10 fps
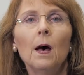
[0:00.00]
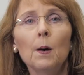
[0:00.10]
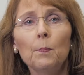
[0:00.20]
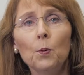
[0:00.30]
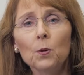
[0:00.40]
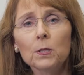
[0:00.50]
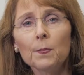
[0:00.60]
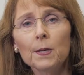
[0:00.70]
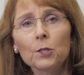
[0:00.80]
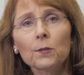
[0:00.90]
A pooled
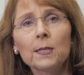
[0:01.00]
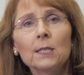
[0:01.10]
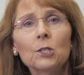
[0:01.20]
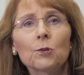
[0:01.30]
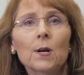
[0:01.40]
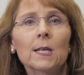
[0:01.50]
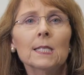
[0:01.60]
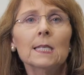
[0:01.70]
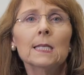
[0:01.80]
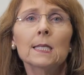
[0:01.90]
special needs
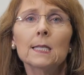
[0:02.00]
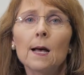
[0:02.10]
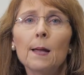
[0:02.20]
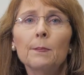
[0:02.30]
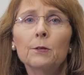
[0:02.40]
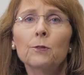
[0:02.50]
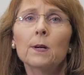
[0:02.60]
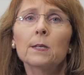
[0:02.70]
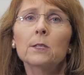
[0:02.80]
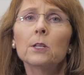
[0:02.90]
trust is a type of
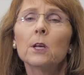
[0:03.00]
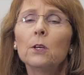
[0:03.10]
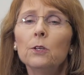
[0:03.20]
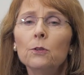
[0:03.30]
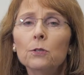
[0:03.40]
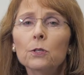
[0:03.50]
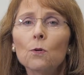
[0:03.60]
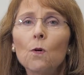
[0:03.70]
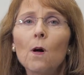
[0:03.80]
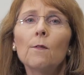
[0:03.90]
trust used to
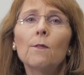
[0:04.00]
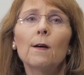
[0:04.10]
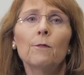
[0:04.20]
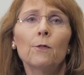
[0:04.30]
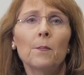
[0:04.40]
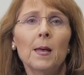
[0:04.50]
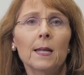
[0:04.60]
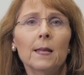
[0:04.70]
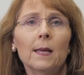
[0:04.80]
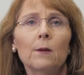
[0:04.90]
qualify for
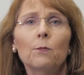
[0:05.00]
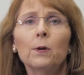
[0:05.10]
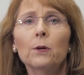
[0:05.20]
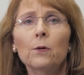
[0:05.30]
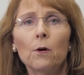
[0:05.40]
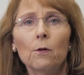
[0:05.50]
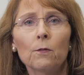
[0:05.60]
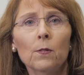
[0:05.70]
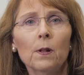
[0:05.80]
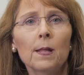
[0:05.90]
Medicaid when you're
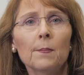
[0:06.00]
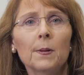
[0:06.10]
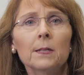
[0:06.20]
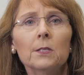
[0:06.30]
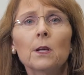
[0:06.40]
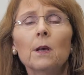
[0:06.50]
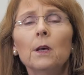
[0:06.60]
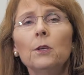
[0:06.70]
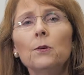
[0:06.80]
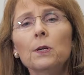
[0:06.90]
over the limits.
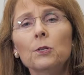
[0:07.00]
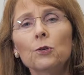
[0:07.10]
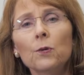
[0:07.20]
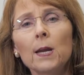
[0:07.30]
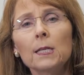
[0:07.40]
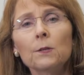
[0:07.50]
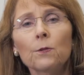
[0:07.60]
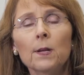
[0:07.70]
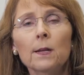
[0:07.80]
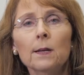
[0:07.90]
You can
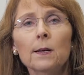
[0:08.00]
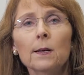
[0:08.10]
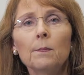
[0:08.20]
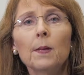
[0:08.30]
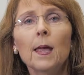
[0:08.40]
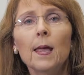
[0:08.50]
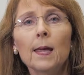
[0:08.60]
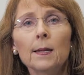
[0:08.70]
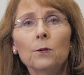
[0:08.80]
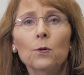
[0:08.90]
transfer income
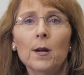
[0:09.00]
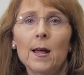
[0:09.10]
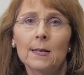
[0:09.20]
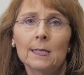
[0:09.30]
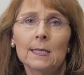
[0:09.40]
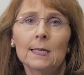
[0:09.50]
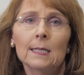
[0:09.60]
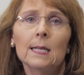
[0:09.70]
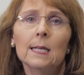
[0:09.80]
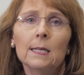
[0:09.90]
and/or
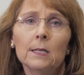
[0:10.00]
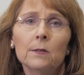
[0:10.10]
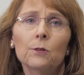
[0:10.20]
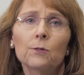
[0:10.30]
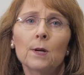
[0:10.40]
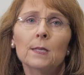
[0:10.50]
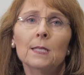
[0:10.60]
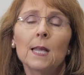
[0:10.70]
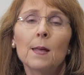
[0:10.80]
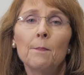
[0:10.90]
assets into the
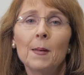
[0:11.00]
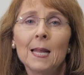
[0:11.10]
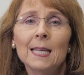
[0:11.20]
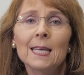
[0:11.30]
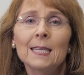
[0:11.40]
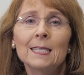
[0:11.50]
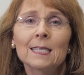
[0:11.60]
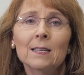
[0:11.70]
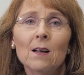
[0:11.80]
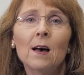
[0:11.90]
trust, and Medicaid
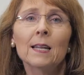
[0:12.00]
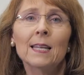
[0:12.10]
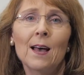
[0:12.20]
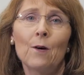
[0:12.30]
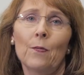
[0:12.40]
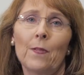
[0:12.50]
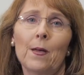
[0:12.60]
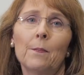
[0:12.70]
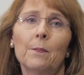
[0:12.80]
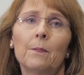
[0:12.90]
does not count them.